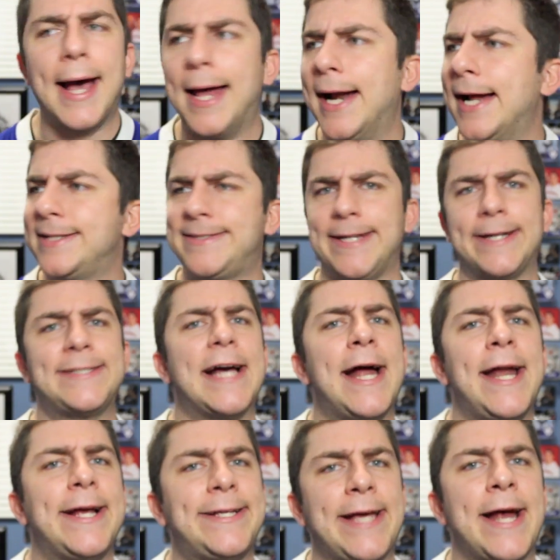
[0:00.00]
And that's the
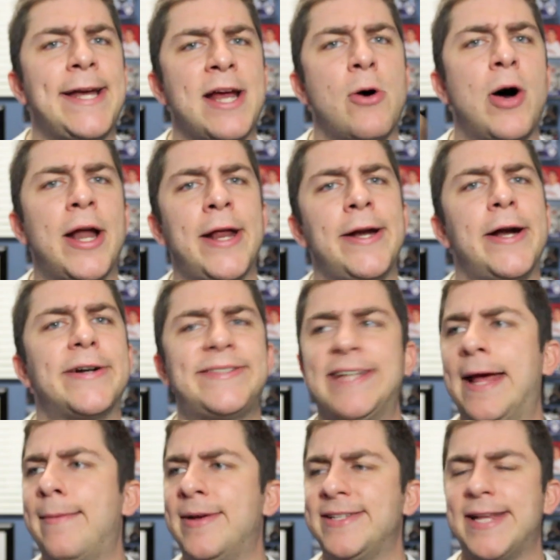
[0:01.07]
kind of kid you want on your
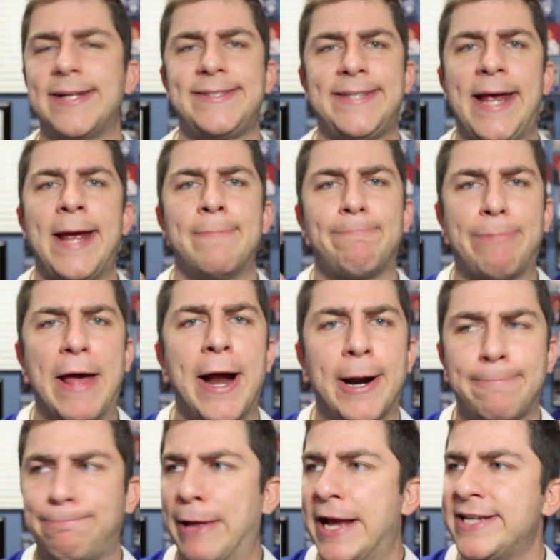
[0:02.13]
team. He's a team player,
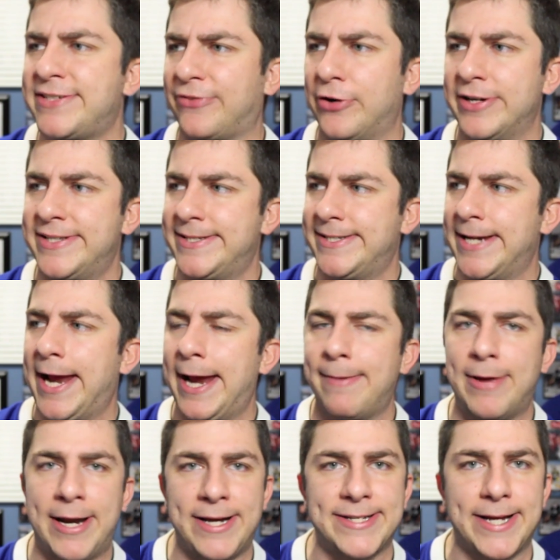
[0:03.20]
plays for his team,
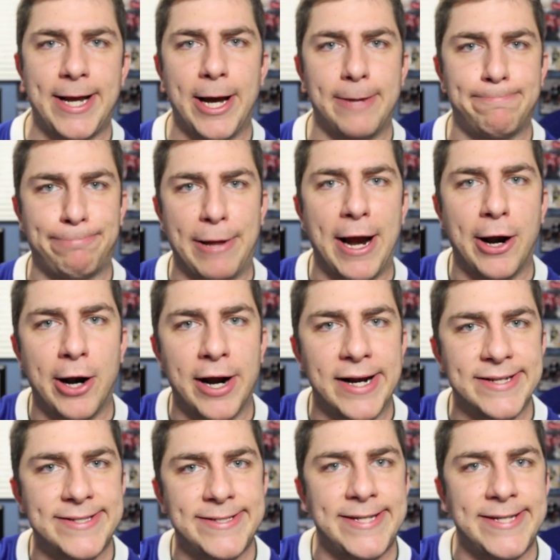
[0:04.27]
and he's a good player on his